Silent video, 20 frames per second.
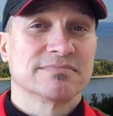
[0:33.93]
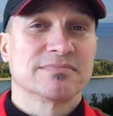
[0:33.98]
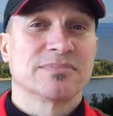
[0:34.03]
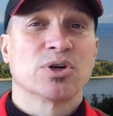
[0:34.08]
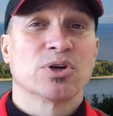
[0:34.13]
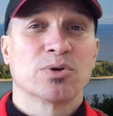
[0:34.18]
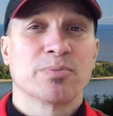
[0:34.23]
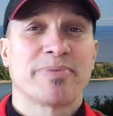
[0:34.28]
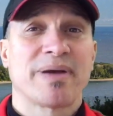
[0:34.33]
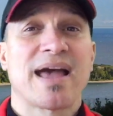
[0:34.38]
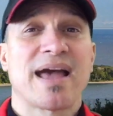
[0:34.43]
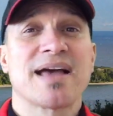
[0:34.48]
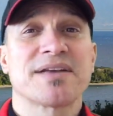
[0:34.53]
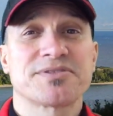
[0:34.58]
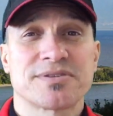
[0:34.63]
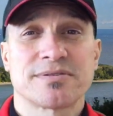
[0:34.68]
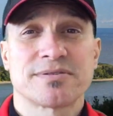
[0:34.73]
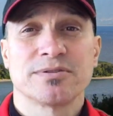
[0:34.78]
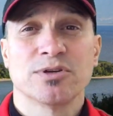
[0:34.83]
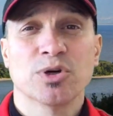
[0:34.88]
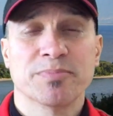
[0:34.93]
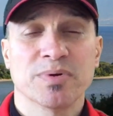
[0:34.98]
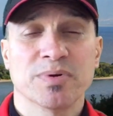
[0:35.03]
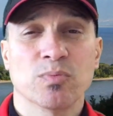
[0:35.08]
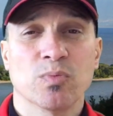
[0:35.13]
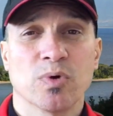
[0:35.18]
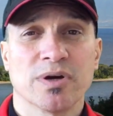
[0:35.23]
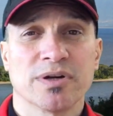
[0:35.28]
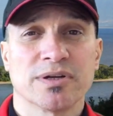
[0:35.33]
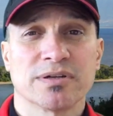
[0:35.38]
go past open
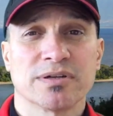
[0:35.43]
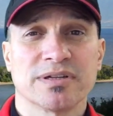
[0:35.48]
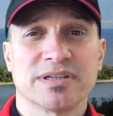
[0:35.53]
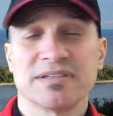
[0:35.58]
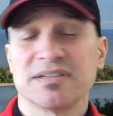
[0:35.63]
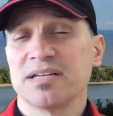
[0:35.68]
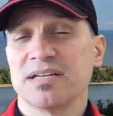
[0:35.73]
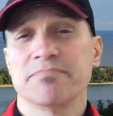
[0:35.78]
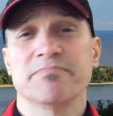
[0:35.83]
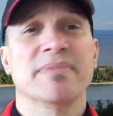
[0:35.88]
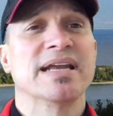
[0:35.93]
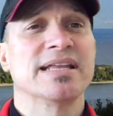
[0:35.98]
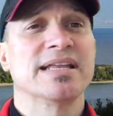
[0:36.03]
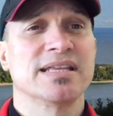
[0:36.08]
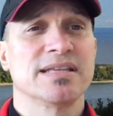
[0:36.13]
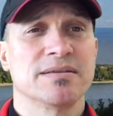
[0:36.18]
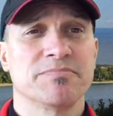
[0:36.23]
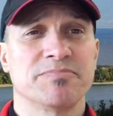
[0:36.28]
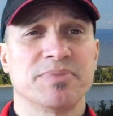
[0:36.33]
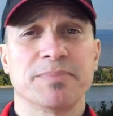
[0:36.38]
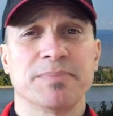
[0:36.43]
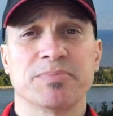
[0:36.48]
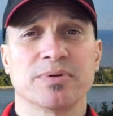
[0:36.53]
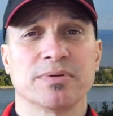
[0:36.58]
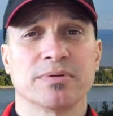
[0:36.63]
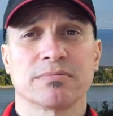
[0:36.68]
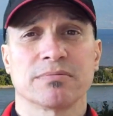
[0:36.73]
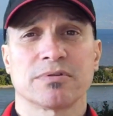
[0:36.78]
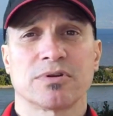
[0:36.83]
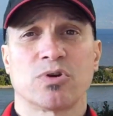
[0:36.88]
water, and many
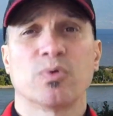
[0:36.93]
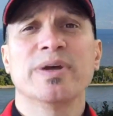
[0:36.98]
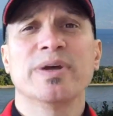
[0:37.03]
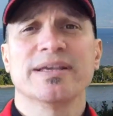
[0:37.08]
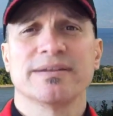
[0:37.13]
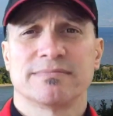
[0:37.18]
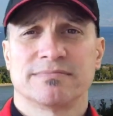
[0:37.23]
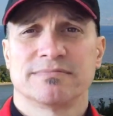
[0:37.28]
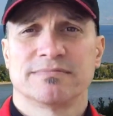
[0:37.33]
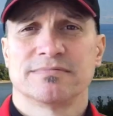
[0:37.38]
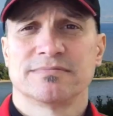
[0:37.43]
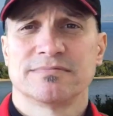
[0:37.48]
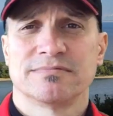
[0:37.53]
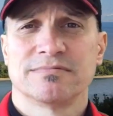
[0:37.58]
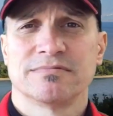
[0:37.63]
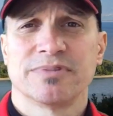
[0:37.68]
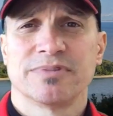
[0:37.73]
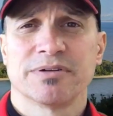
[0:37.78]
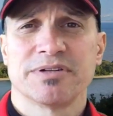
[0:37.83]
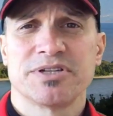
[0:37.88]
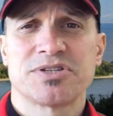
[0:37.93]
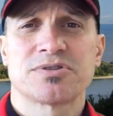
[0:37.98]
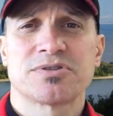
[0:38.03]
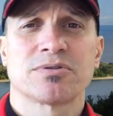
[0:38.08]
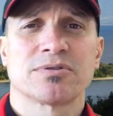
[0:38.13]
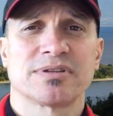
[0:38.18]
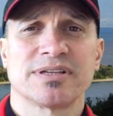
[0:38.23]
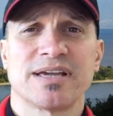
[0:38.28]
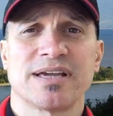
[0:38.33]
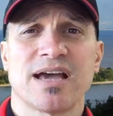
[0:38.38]
people quit very
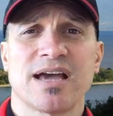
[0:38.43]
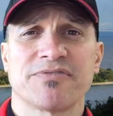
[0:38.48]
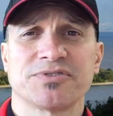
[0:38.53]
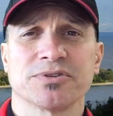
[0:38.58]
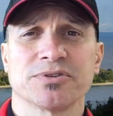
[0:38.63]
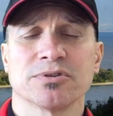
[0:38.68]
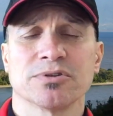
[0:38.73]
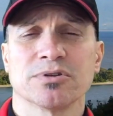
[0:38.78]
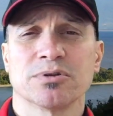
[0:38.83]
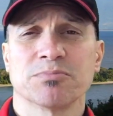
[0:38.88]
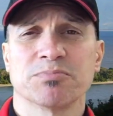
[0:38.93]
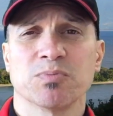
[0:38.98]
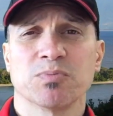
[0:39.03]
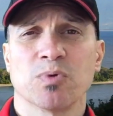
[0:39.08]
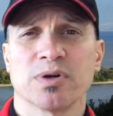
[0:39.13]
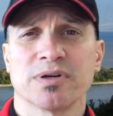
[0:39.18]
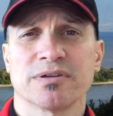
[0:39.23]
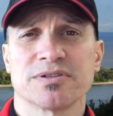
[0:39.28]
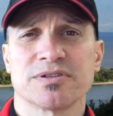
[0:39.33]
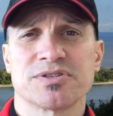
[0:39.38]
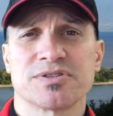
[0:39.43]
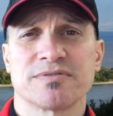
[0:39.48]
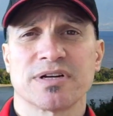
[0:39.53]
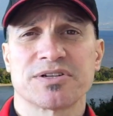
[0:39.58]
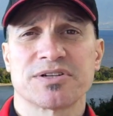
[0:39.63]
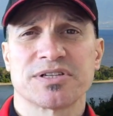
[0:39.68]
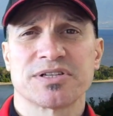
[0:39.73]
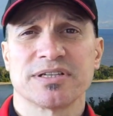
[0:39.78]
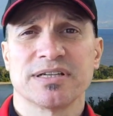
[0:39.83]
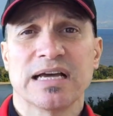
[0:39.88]
shortly after open water
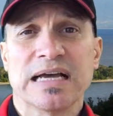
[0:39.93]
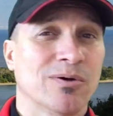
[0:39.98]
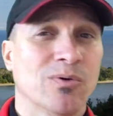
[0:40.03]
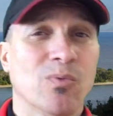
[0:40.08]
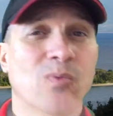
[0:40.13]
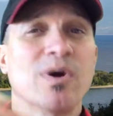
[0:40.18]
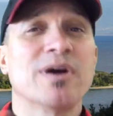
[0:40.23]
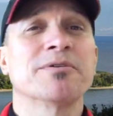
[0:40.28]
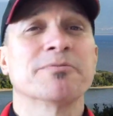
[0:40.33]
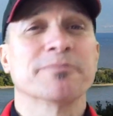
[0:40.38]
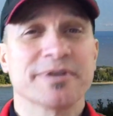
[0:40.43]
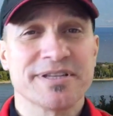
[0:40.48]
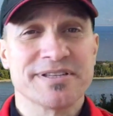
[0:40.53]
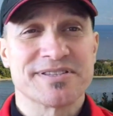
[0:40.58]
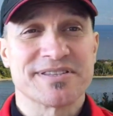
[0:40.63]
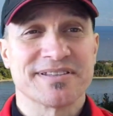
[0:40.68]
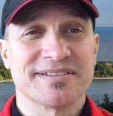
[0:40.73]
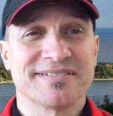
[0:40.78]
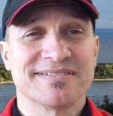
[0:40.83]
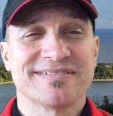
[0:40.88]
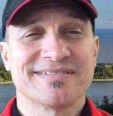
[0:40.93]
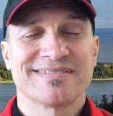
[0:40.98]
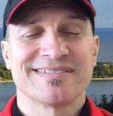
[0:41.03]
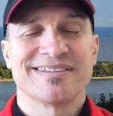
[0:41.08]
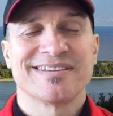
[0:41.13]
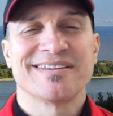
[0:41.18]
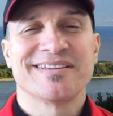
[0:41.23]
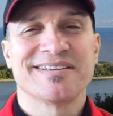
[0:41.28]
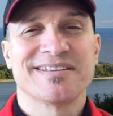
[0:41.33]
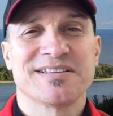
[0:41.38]
instruction. One reason
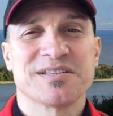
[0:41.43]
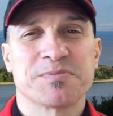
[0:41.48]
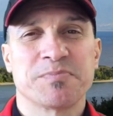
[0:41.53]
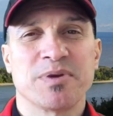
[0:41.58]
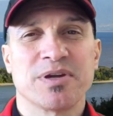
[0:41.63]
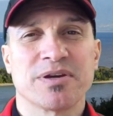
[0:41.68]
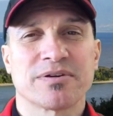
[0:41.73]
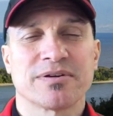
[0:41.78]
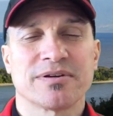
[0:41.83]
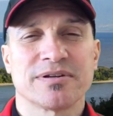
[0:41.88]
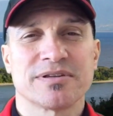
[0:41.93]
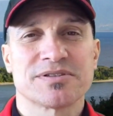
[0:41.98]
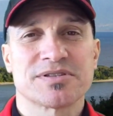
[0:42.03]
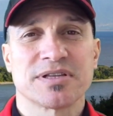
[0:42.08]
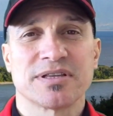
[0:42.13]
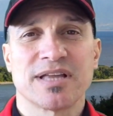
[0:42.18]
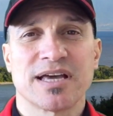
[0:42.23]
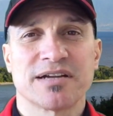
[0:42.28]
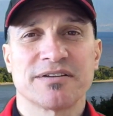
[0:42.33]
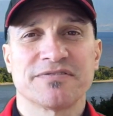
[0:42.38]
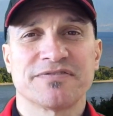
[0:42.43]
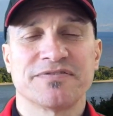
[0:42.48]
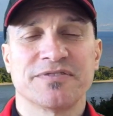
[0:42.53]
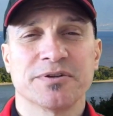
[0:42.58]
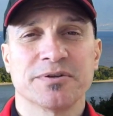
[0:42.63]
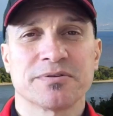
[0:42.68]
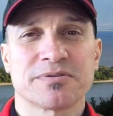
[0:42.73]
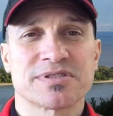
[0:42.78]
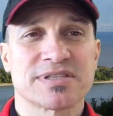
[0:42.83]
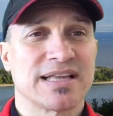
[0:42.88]
is because a lot of
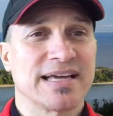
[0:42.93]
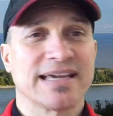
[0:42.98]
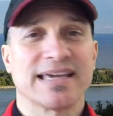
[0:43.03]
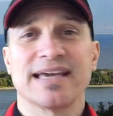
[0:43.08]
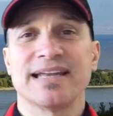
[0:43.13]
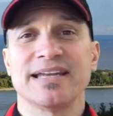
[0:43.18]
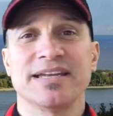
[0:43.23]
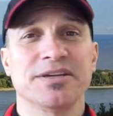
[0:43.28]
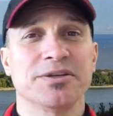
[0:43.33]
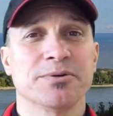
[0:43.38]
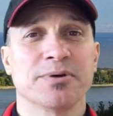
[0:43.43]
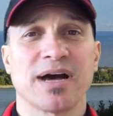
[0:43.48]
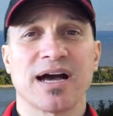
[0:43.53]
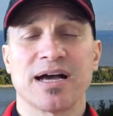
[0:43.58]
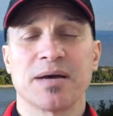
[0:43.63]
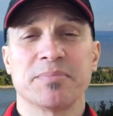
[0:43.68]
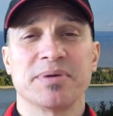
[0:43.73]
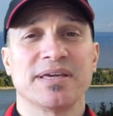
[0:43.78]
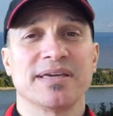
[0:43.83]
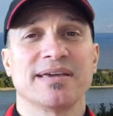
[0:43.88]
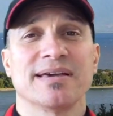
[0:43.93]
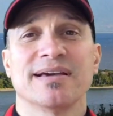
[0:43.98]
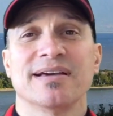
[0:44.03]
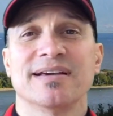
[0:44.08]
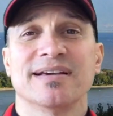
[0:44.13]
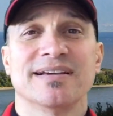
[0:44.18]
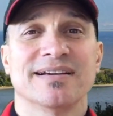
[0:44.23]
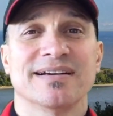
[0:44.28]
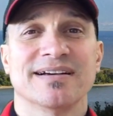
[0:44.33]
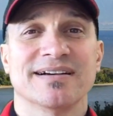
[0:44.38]
folks, like any new hobby,
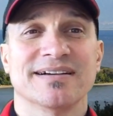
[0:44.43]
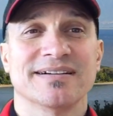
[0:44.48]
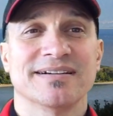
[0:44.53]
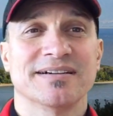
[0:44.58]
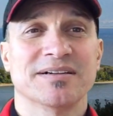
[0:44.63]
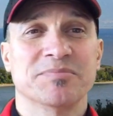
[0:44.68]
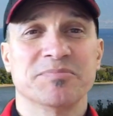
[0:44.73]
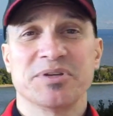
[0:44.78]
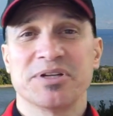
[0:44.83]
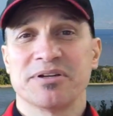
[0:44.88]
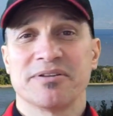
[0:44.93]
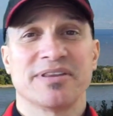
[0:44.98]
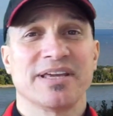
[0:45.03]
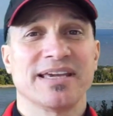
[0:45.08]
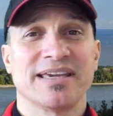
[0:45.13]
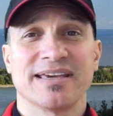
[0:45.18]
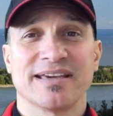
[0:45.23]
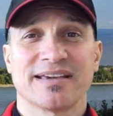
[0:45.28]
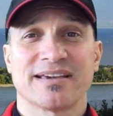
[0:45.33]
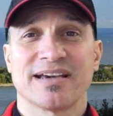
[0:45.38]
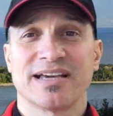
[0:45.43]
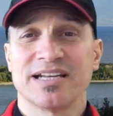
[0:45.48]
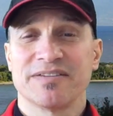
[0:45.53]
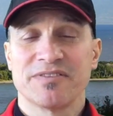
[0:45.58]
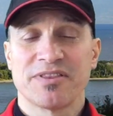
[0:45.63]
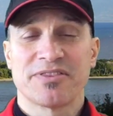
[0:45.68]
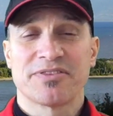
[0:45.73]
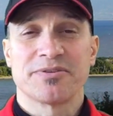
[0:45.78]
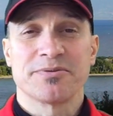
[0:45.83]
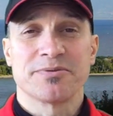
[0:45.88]
they get kind of
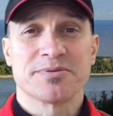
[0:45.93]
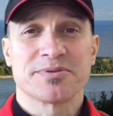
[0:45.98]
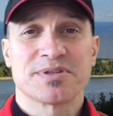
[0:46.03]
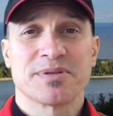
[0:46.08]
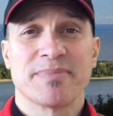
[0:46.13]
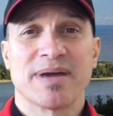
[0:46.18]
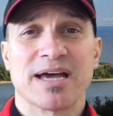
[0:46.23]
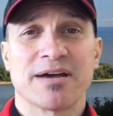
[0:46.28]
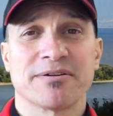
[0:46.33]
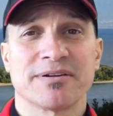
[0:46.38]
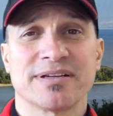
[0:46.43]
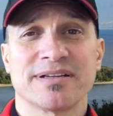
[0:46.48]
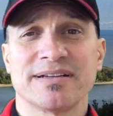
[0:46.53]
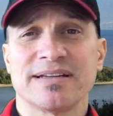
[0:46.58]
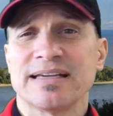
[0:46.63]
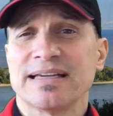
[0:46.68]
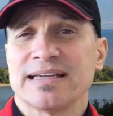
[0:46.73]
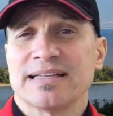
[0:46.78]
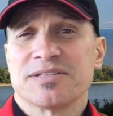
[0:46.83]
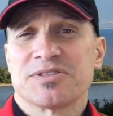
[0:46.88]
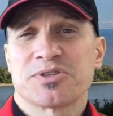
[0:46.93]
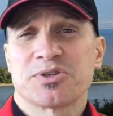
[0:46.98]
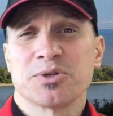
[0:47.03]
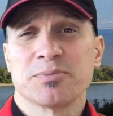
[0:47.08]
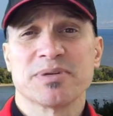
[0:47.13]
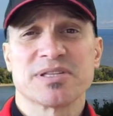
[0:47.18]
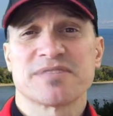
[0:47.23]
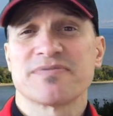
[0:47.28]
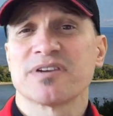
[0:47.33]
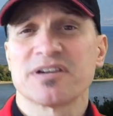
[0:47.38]
enthused about it. And
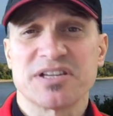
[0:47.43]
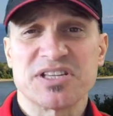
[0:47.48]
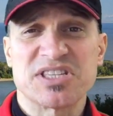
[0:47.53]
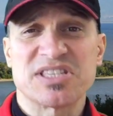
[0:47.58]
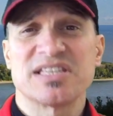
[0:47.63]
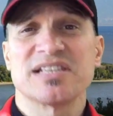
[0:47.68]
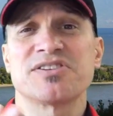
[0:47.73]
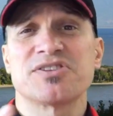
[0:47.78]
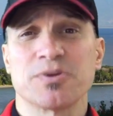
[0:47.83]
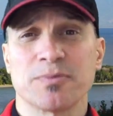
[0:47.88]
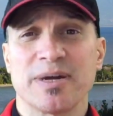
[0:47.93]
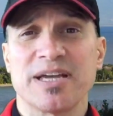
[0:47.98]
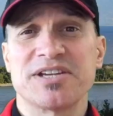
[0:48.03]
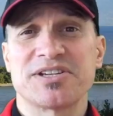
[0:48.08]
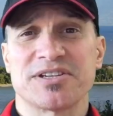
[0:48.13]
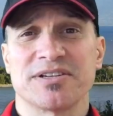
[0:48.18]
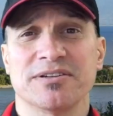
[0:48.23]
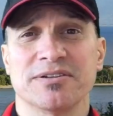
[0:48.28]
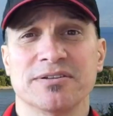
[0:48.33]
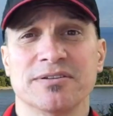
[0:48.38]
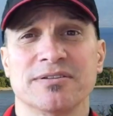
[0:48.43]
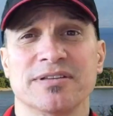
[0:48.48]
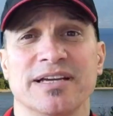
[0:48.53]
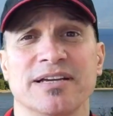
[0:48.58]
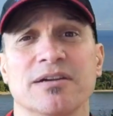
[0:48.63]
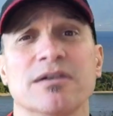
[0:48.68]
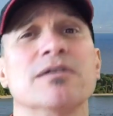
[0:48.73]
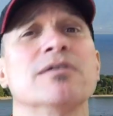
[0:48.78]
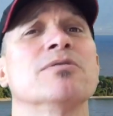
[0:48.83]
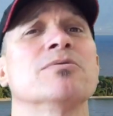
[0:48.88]
scuba is very situational,
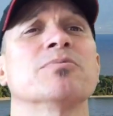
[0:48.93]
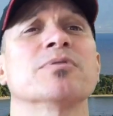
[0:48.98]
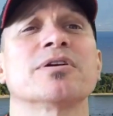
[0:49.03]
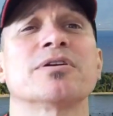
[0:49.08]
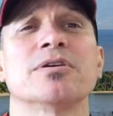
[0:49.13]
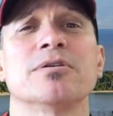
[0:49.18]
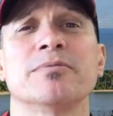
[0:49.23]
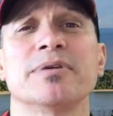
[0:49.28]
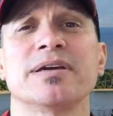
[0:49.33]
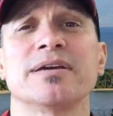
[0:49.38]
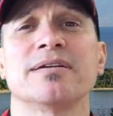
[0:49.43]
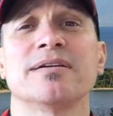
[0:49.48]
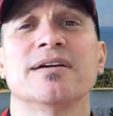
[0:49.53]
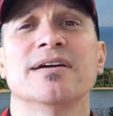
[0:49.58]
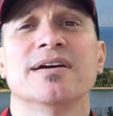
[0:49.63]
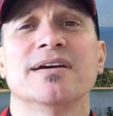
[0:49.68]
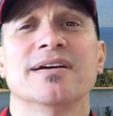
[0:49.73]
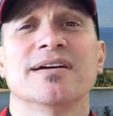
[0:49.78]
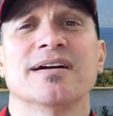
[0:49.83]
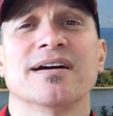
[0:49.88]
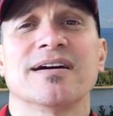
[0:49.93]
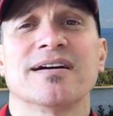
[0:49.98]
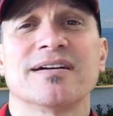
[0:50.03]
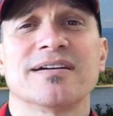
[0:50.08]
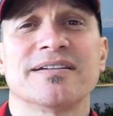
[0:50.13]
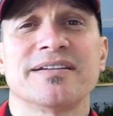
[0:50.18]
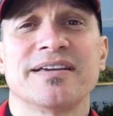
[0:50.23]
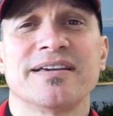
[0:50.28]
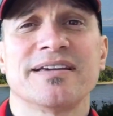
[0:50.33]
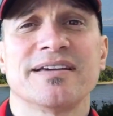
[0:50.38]
like, oh, we're going
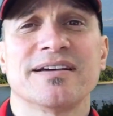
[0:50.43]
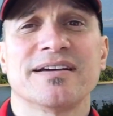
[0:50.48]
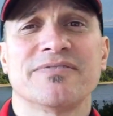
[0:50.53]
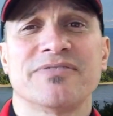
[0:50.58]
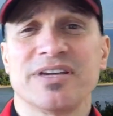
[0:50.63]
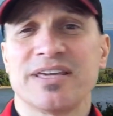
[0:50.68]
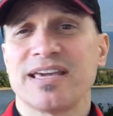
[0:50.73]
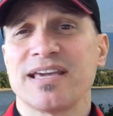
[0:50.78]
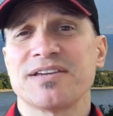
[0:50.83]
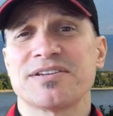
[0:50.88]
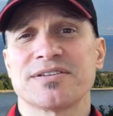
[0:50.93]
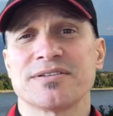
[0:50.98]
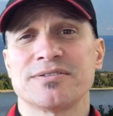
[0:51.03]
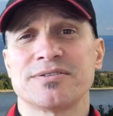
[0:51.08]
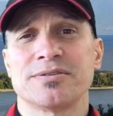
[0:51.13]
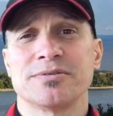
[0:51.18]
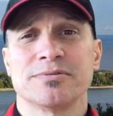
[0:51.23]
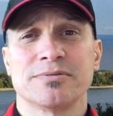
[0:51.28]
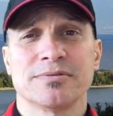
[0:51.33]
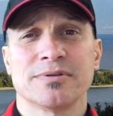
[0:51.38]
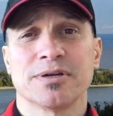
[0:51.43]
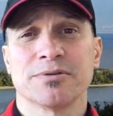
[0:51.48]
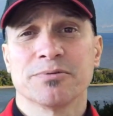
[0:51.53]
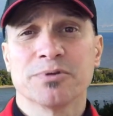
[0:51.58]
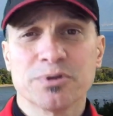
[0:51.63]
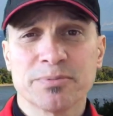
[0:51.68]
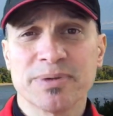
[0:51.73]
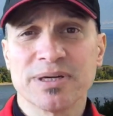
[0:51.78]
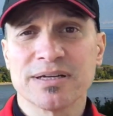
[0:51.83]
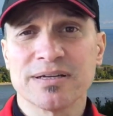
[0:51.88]
on a vacation to
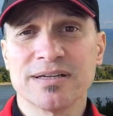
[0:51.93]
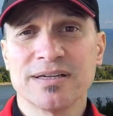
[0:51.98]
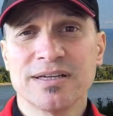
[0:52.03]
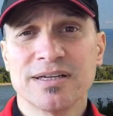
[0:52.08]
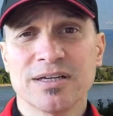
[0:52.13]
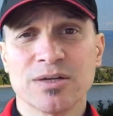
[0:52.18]
Aruba.